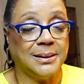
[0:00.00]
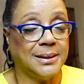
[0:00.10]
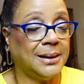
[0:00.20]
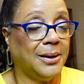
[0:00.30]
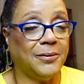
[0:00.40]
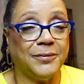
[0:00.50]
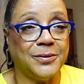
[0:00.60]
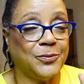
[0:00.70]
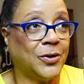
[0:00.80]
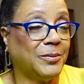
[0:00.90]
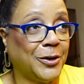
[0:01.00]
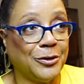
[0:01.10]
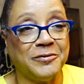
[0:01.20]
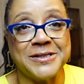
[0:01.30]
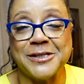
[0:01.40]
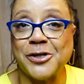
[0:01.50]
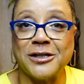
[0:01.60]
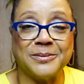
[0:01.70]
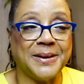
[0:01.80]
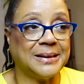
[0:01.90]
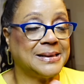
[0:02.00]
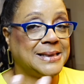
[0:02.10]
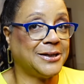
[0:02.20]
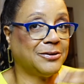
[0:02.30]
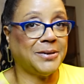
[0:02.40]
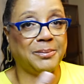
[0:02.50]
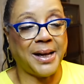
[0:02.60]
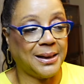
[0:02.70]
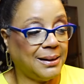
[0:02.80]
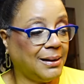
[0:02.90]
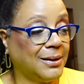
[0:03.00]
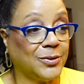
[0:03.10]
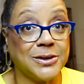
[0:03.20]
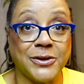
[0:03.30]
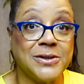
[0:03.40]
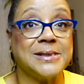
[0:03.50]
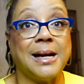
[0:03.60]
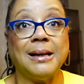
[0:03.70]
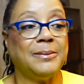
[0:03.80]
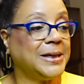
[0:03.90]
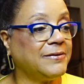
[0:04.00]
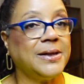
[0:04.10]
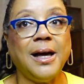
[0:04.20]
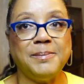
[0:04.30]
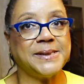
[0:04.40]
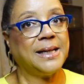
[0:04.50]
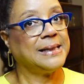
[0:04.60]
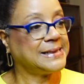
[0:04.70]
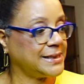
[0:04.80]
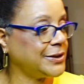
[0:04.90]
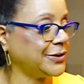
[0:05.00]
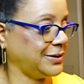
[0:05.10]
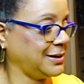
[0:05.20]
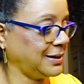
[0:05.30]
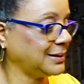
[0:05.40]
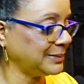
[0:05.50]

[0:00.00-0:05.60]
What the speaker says: You know, one of my early visits, I talked about the deer in my backyard. Well, it turns out, let me give you the update on the deer, y'all.